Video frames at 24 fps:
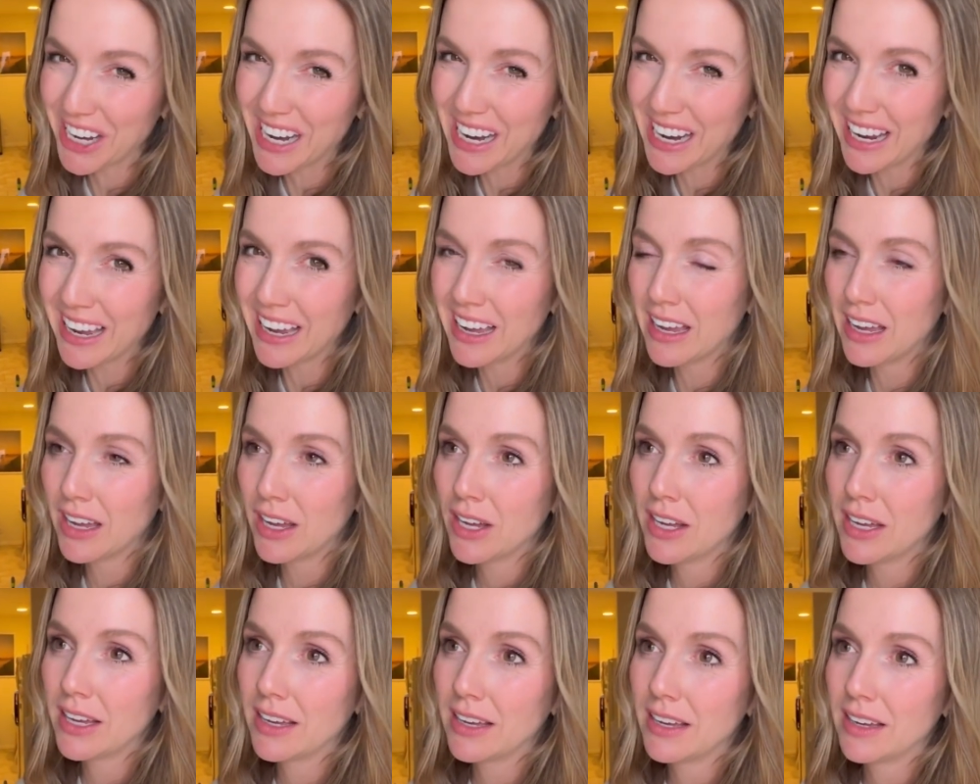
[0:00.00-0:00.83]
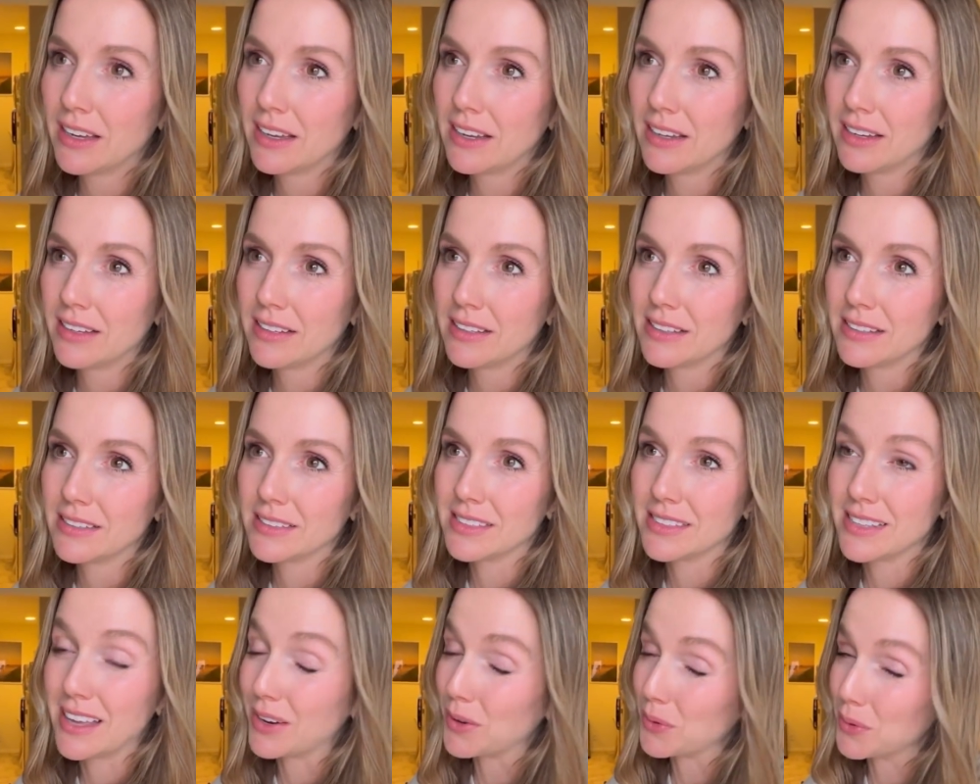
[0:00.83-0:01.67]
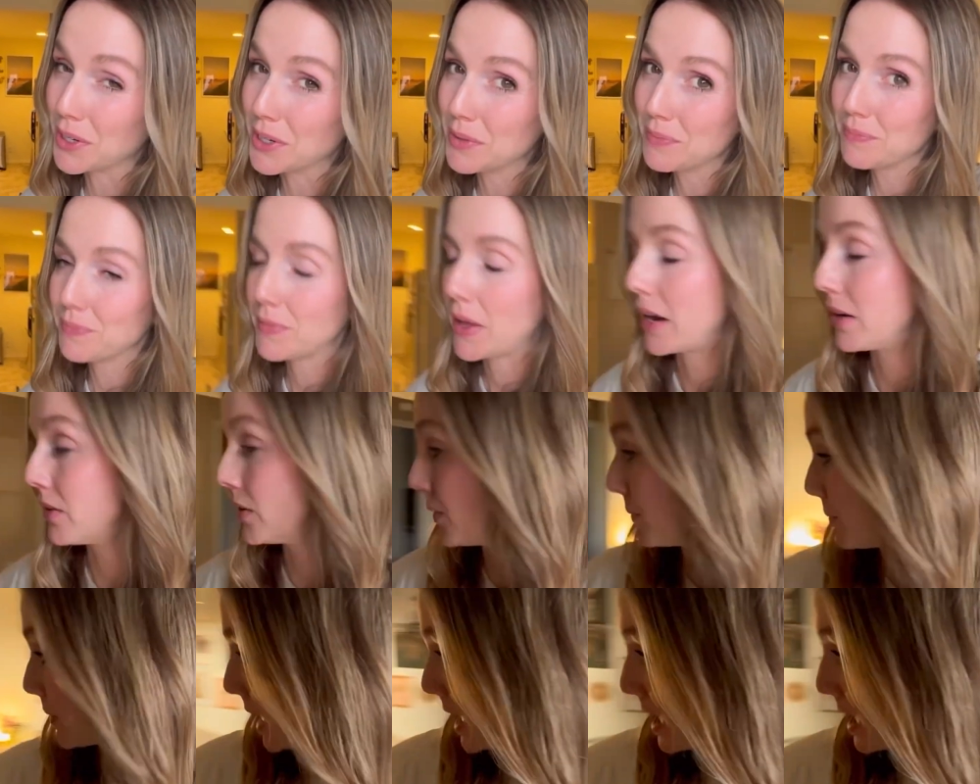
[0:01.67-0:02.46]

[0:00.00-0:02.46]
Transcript: Is that a word? I don't know.